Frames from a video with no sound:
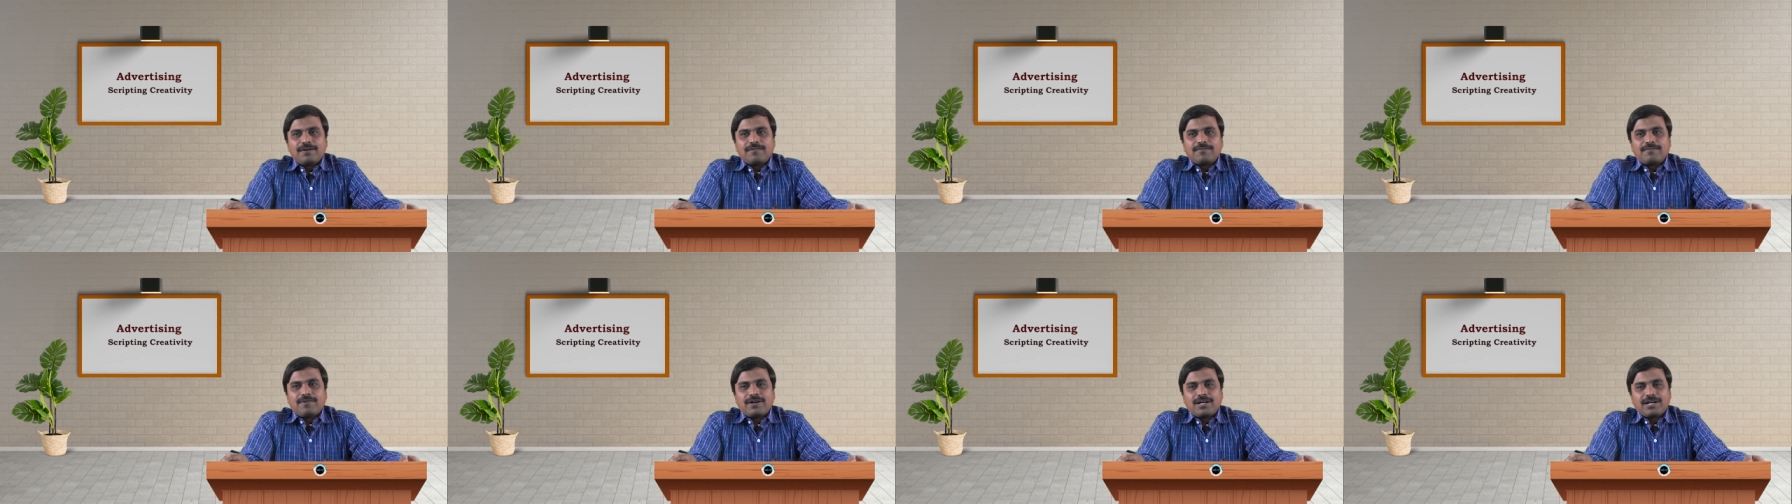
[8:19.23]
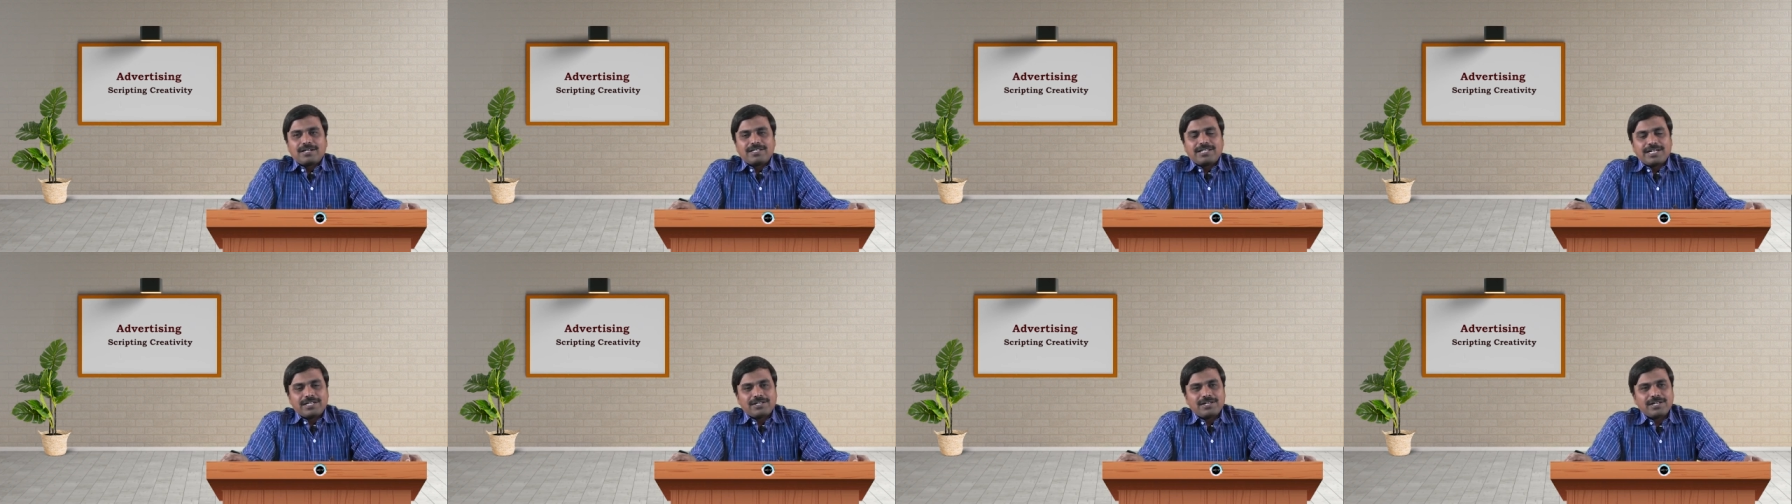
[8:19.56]
For
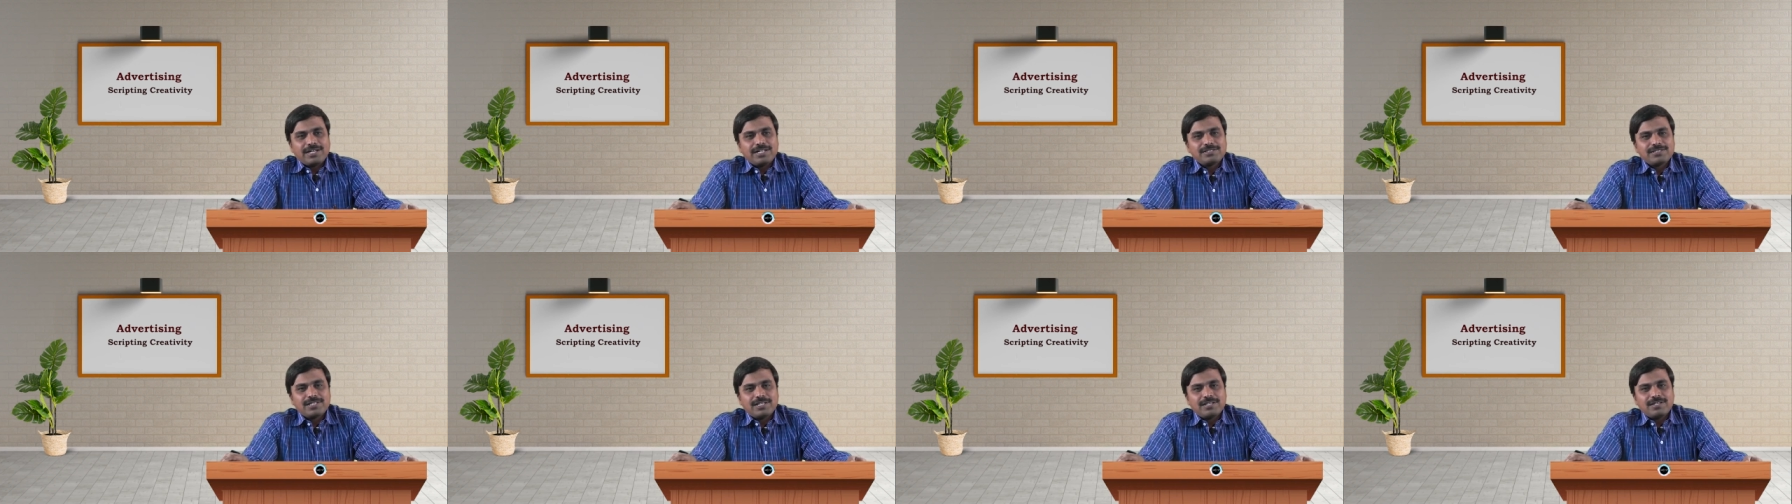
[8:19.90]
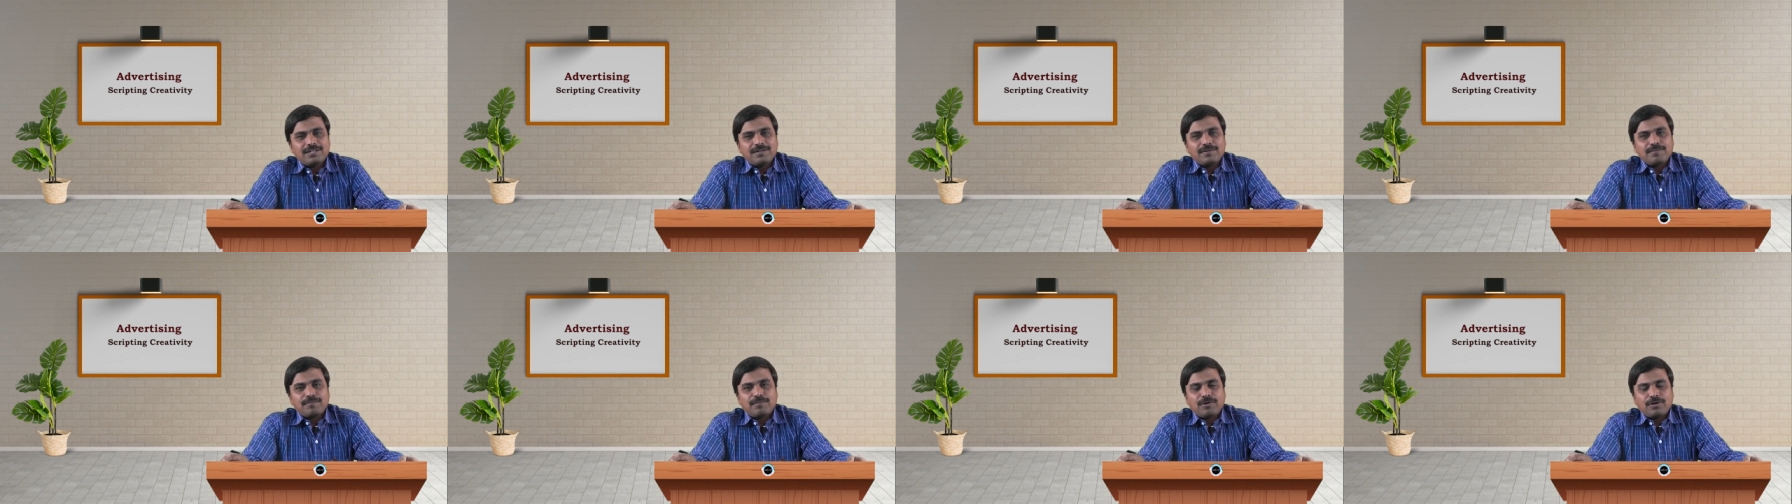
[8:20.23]
that
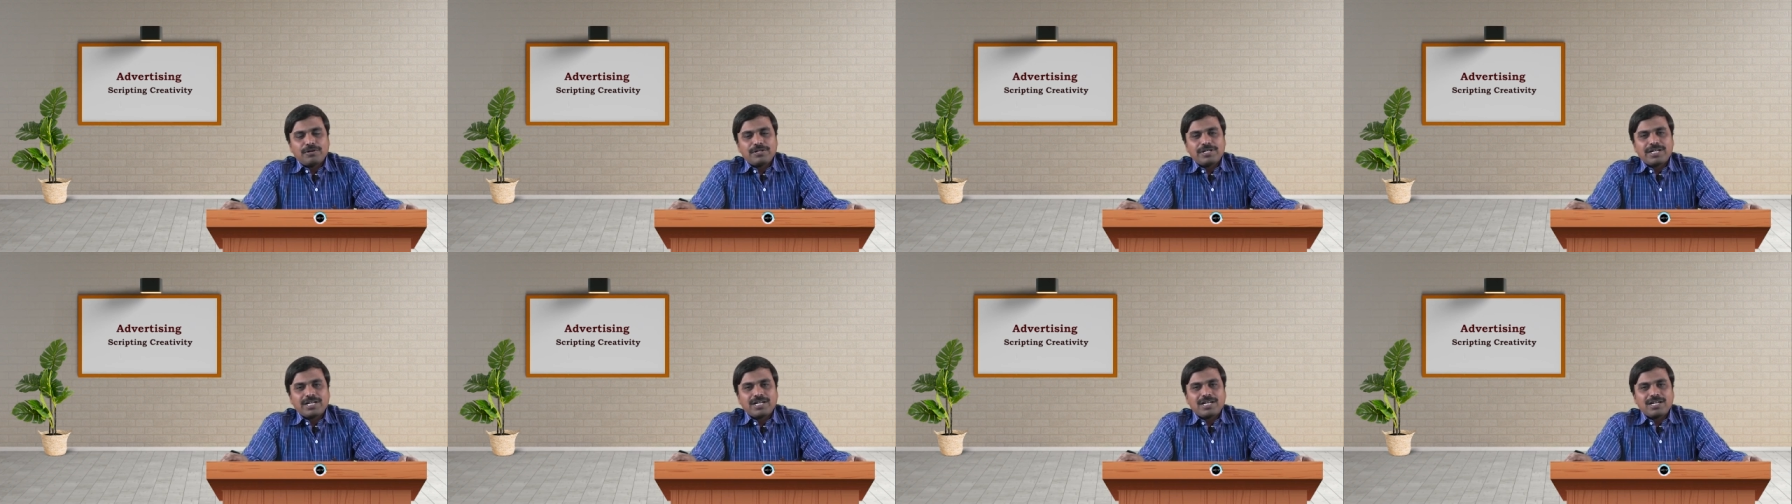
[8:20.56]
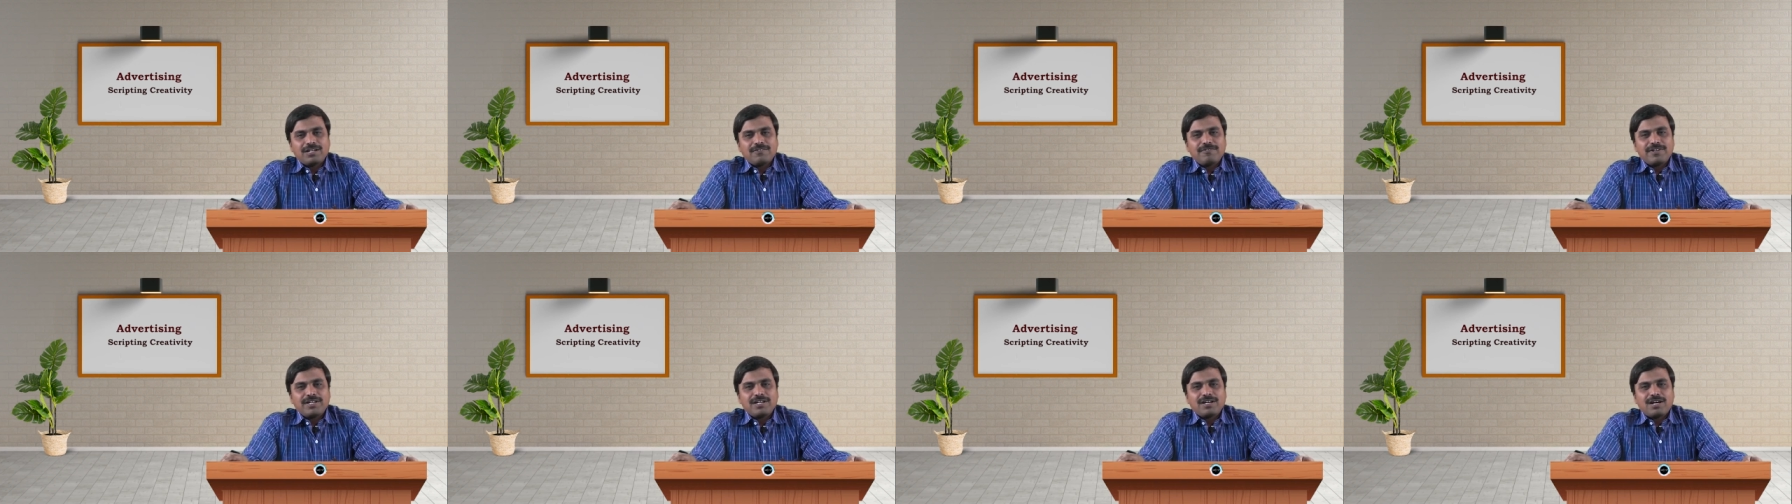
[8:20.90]
reason,
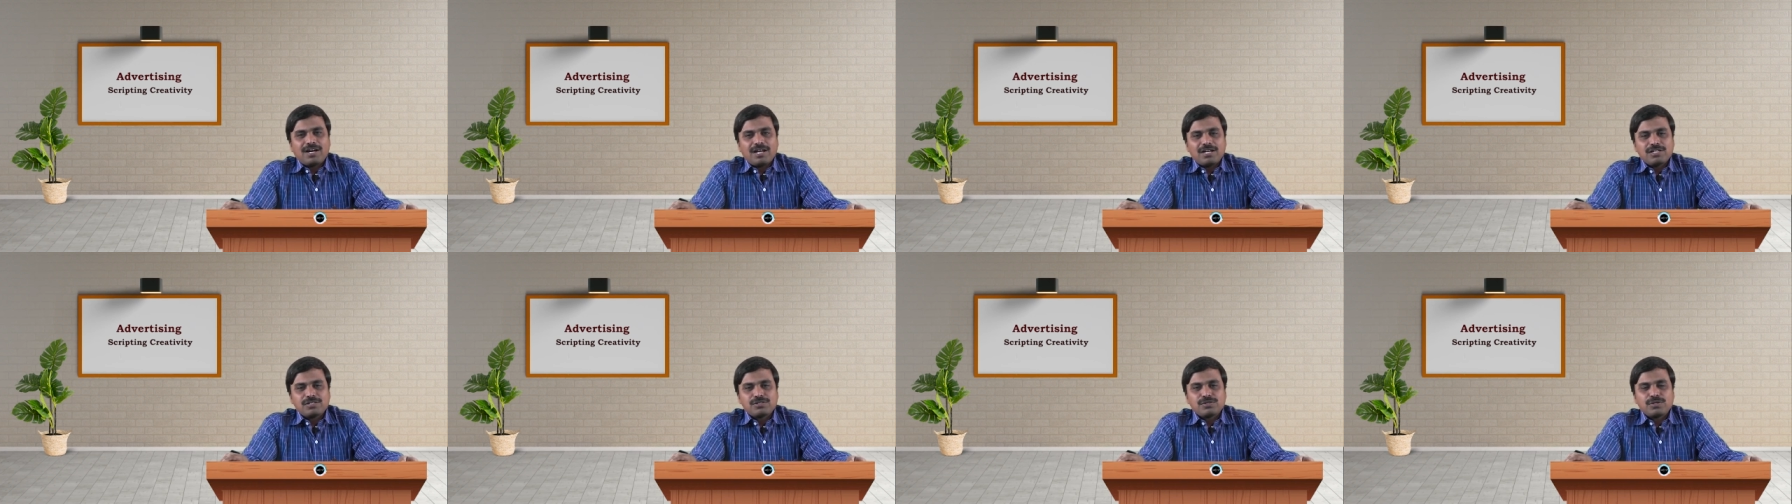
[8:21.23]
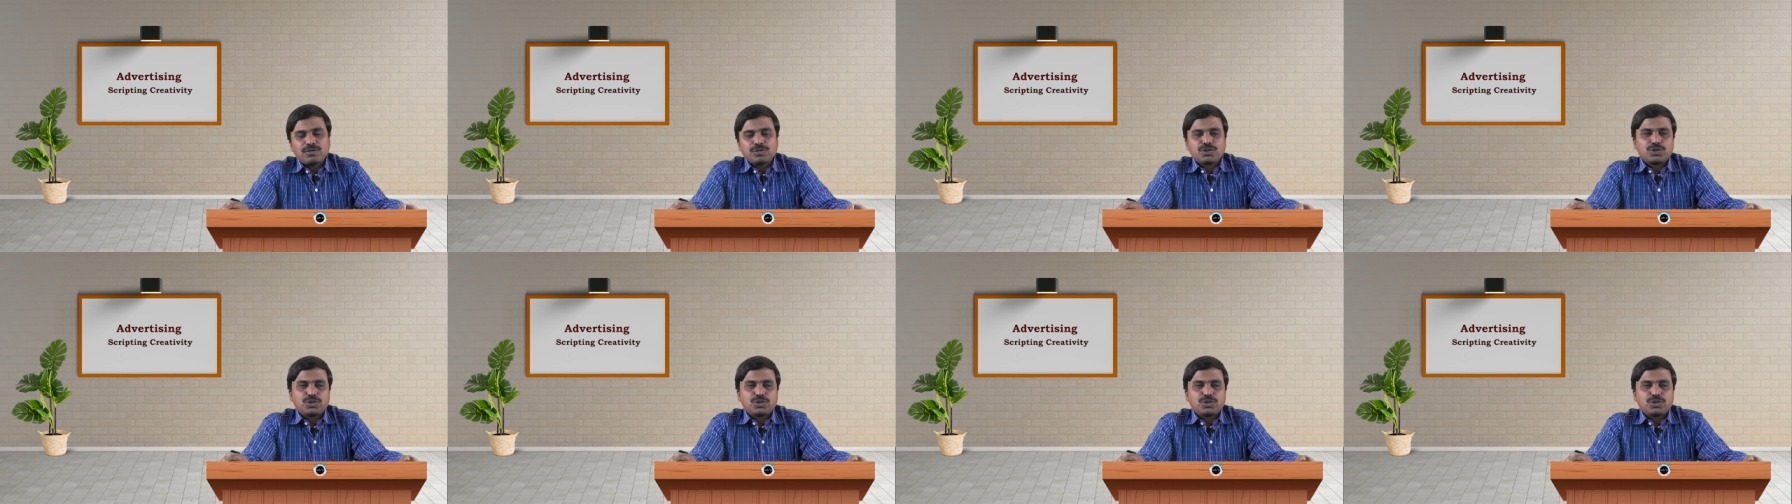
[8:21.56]
political wing also